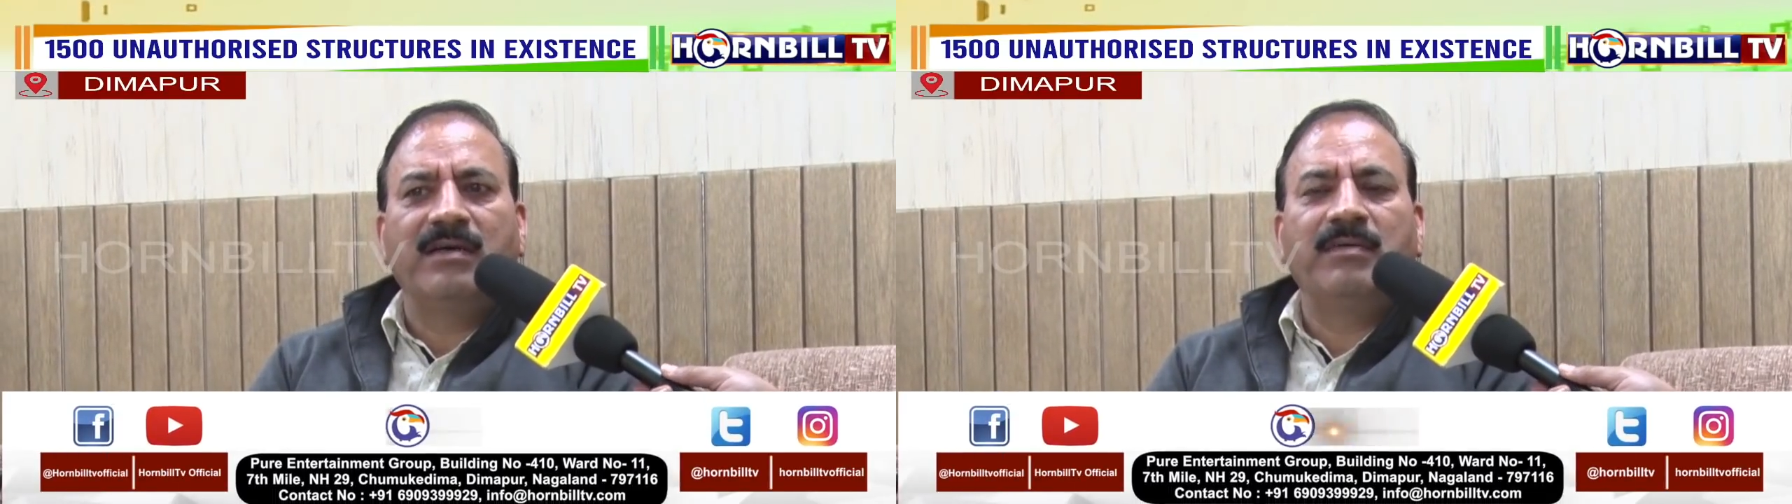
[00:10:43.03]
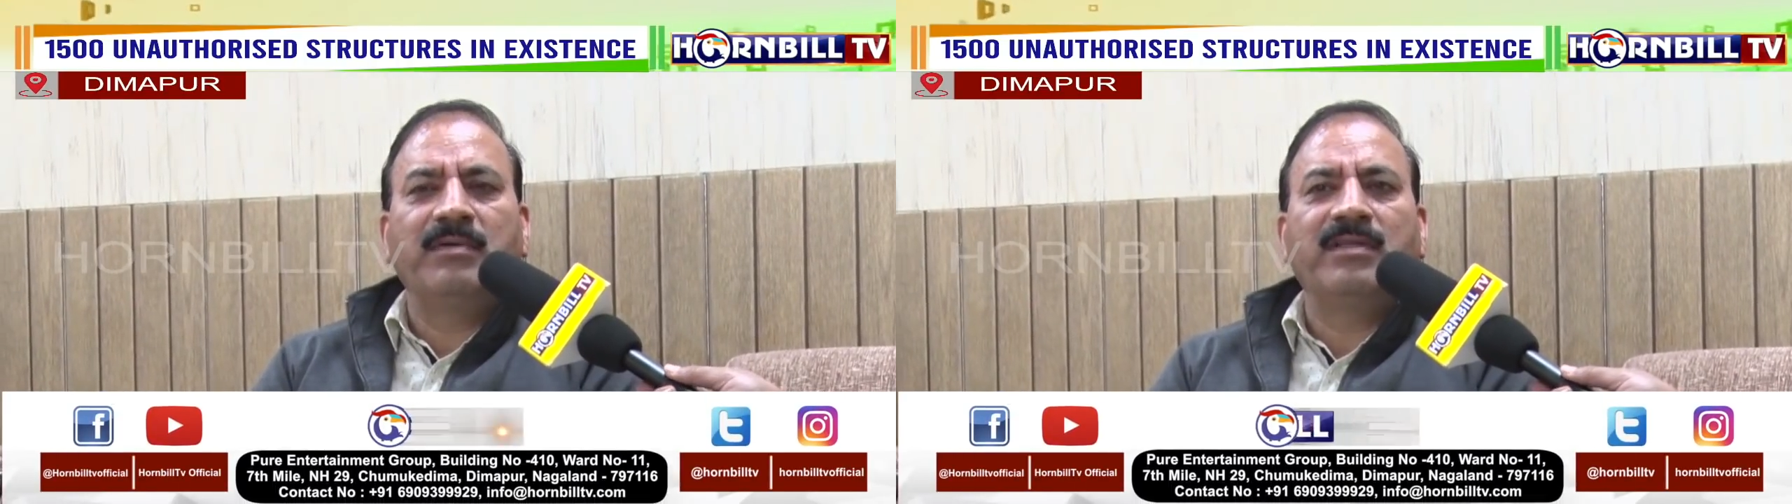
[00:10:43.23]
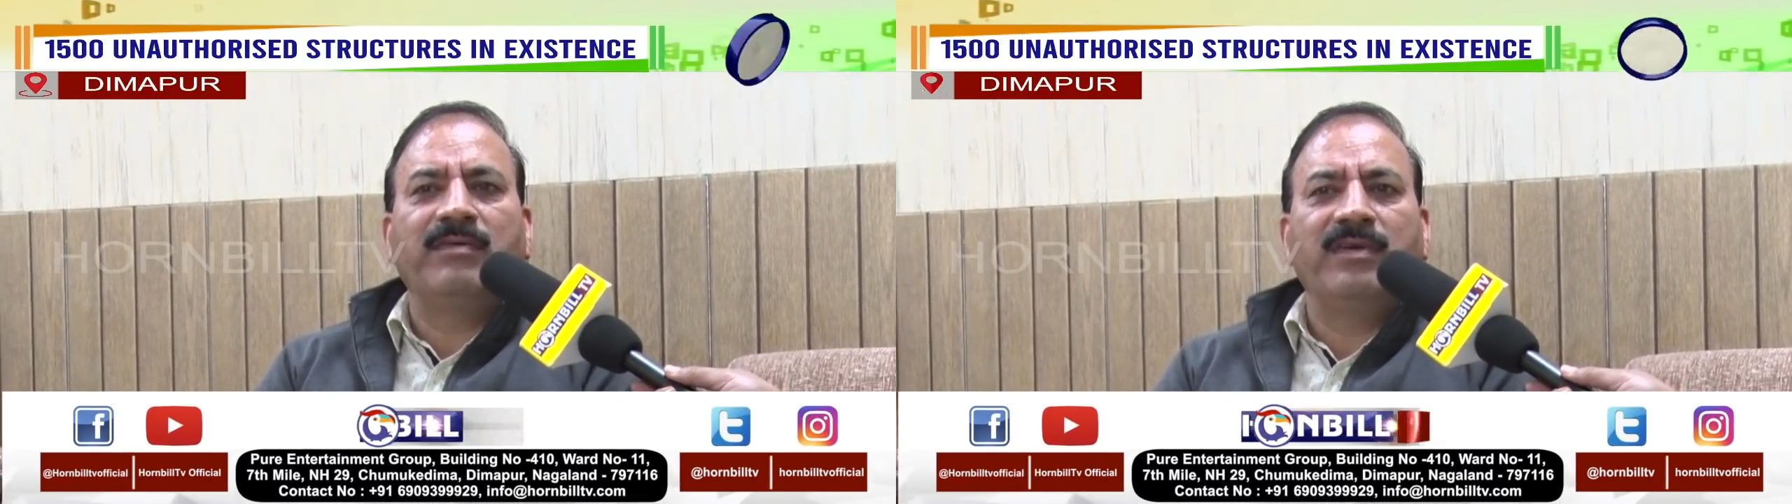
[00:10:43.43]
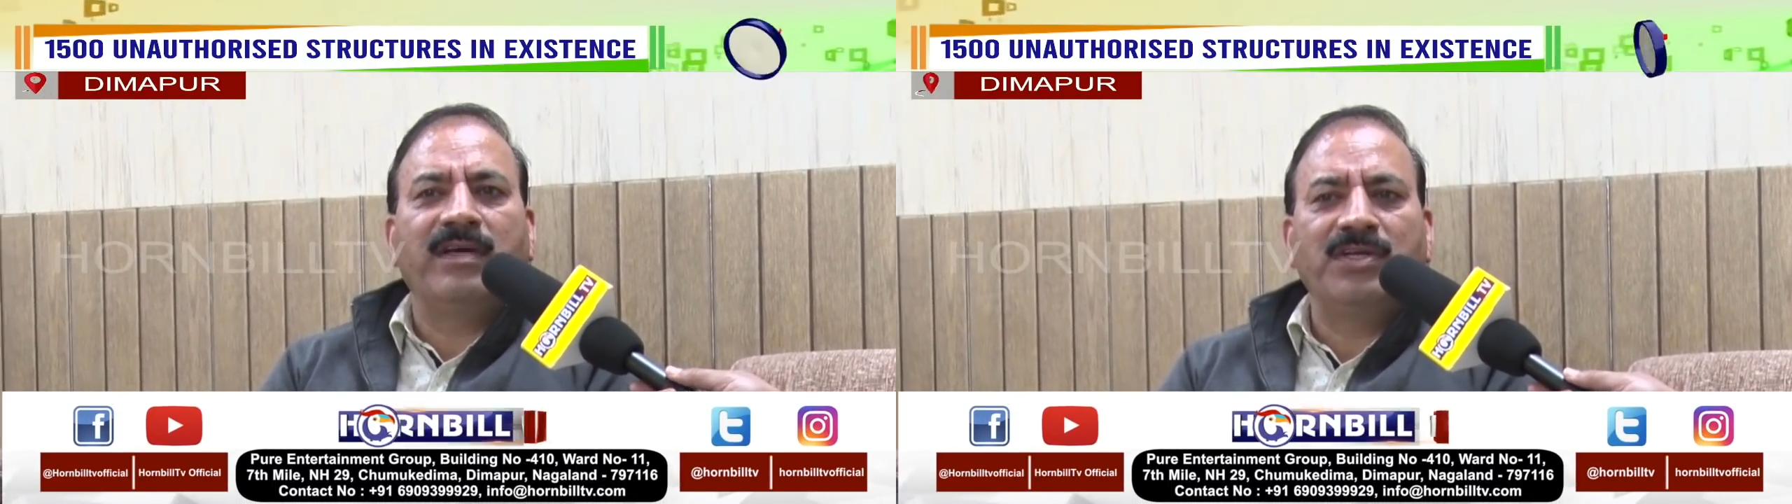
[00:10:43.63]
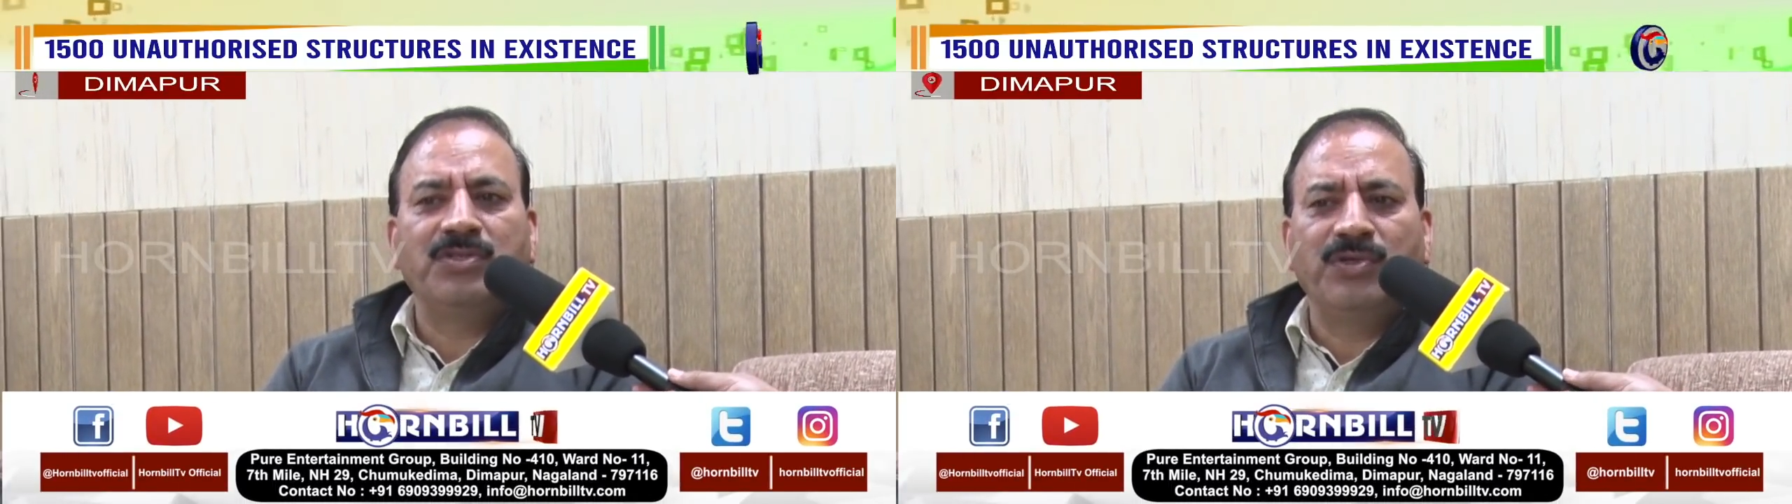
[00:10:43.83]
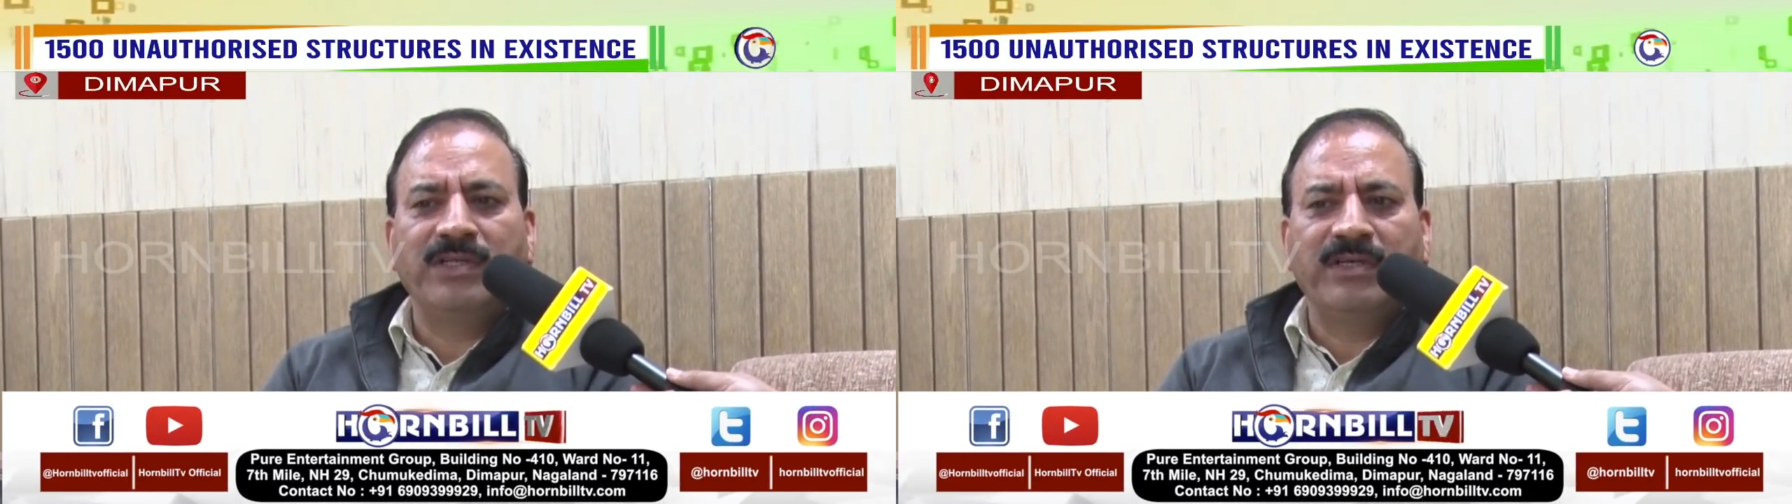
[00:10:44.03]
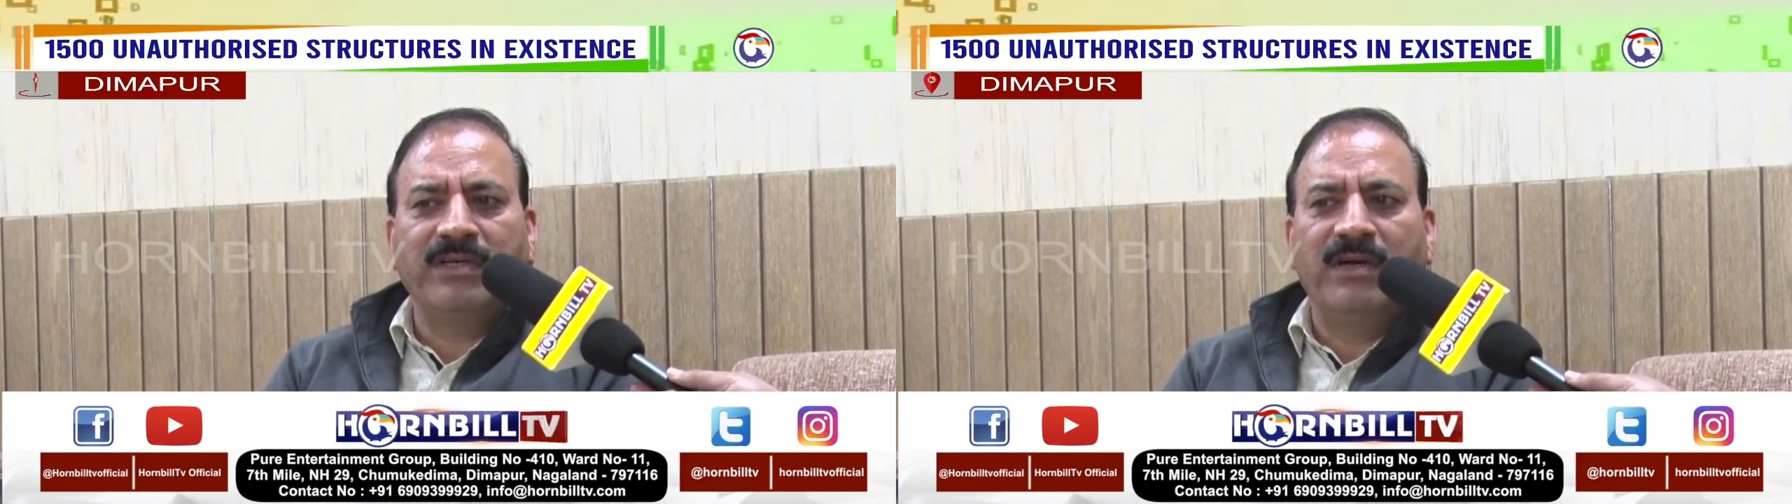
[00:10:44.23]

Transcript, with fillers: even though we are issuing that